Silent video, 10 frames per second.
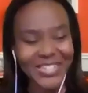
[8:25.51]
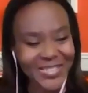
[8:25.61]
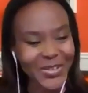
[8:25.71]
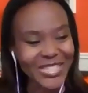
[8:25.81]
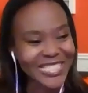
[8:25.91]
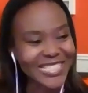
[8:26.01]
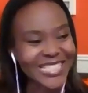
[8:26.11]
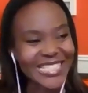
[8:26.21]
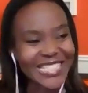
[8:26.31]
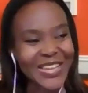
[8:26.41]
to ask
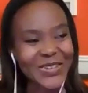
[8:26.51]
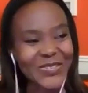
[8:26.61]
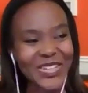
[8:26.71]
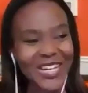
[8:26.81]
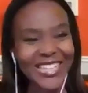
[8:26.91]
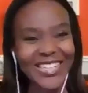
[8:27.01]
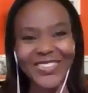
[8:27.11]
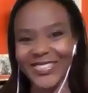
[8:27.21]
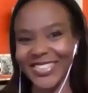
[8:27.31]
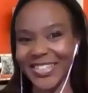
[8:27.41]
questions, so uh, I
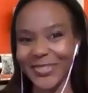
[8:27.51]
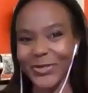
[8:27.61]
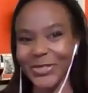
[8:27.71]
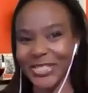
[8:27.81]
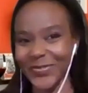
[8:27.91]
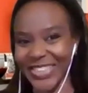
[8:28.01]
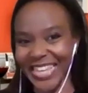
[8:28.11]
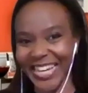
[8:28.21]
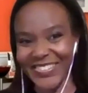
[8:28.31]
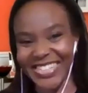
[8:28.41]
can't, you know, fault him for
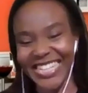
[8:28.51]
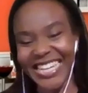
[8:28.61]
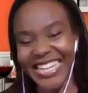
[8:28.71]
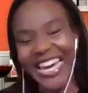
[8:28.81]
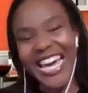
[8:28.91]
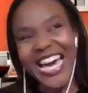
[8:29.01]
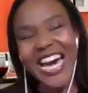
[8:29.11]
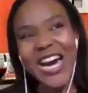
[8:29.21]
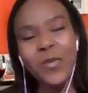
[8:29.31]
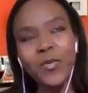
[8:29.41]
that really.
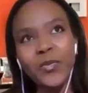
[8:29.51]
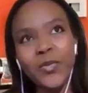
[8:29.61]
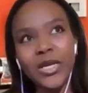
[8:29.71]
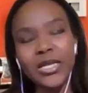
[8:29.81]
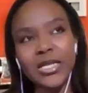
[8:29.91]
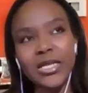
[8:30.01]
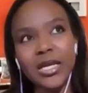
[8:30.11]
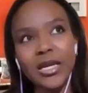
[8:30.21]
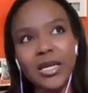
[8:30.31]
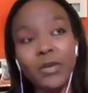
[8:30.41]
Um, but
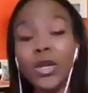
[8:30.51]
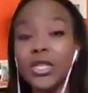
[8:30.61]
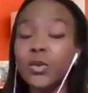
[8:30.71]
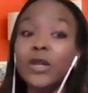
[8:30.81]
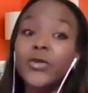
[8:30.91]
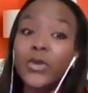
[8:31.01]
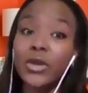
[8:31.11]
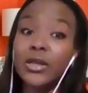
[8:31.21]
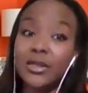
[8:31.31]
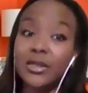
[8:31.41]
uh, it works well for
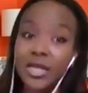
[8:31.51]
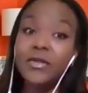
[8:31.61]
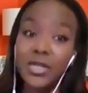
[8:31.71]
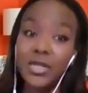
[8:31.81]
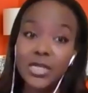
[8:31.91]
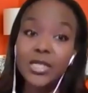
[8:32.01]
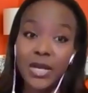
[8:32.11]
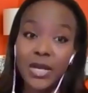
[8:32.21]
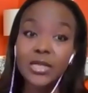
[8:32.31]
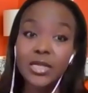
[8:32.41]
other diversity
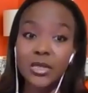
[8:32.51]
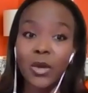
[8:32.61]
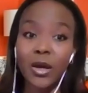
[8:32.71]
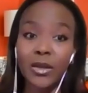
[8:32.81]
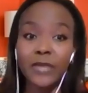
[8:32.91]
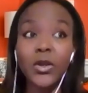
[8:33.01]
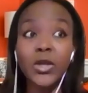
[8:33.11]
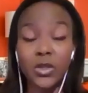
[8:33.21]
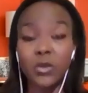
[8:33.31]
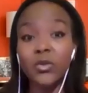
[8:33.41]
strands as well, and I
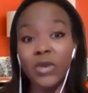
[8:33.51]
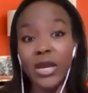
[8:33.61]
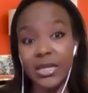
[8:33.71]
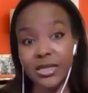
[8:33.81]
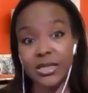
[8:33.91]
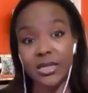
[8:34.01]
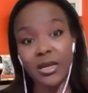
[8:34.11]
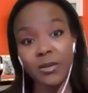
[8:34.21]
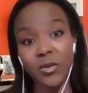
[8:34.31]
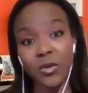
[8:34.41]
focus on race
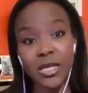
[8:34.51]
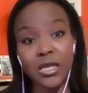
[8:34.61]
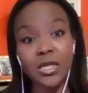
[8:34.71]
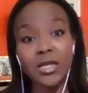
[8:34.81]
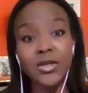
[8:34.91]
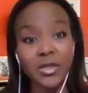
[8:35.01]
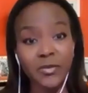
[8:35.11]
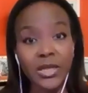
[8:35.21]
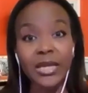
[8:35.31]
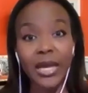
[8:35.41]
um, almost
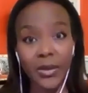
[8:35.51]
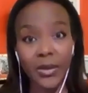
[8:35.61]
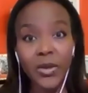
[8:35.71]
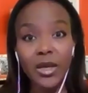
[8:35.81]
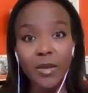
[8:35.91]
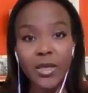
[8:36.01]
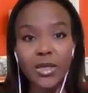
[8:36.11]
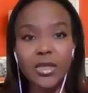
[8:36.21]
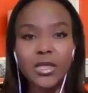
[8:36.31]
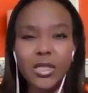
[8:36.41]
exclusively now
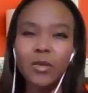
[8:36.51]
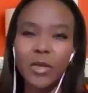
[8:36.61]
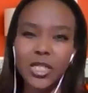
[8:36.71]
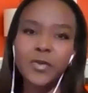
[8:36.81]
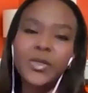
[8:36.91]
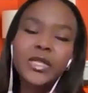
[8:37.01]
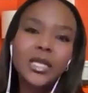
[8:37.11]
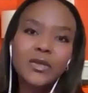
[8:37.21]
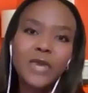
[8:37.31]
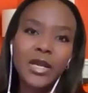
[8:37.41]
because so much has been
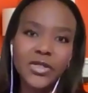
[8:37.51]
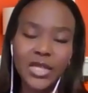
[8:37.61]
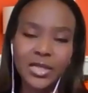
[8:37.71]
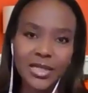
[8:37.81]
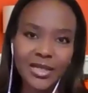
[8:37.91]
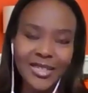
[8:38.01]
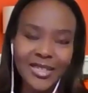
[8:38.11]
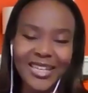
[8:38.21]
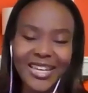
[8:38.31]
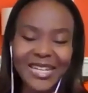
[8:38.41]
done around gender.
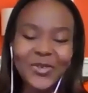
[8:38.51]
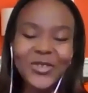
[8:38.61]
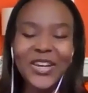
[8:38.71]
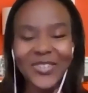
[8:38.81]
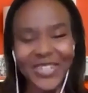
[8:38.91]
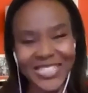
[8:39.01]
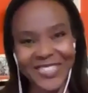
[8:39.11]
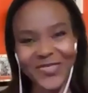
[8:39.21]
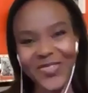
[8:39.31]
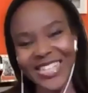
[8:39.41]
Uh, but great
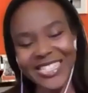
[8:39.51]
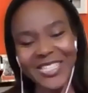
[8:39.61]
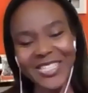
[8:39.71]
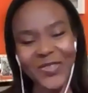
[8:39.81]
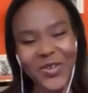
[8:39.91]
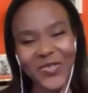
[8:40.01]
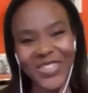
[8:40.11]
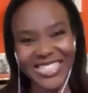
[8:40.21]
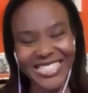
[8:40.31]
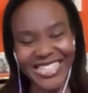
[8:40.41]
question, Max. Thanks very
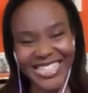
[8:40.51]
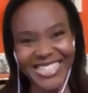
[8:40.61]
much.